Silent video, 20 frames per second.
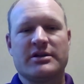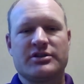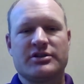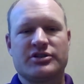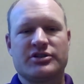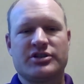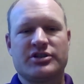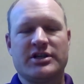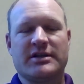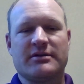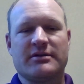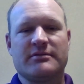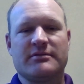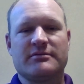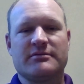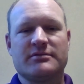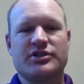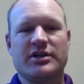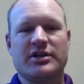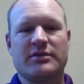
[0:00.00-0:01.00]
She
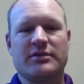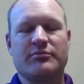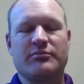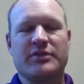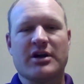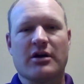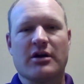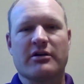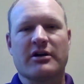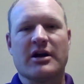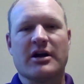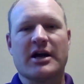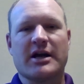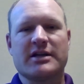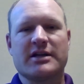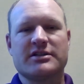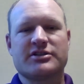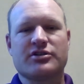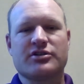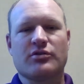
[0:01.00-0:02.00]
can she can be all right.
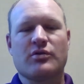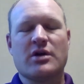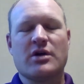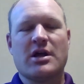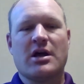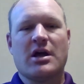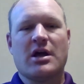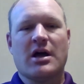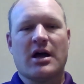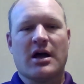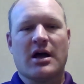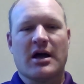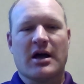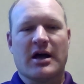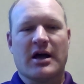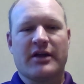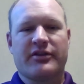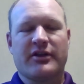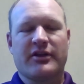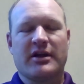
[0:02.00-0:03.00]
So
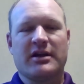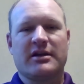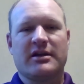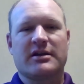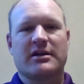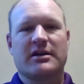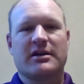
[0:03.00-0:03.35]
I think